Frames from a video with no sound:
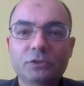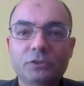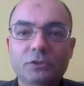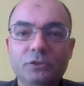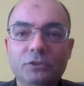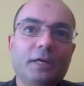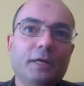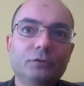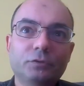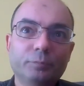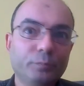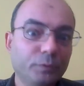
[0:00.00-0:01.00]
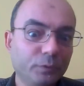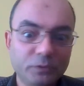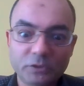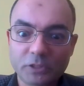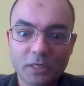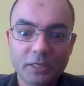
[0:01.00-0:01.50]
So check out
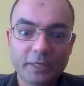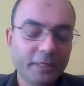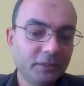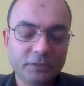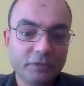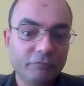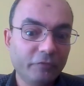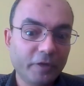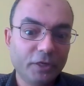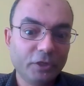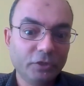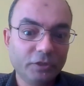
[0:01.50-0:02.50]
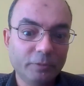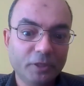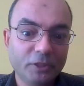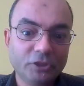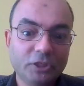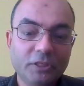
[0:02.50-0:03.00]
Bluesky is a very good
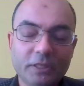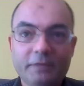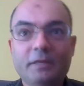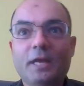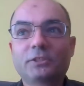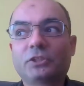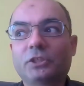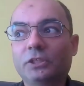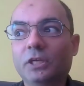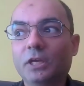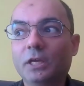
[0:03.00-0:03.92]
emerging actually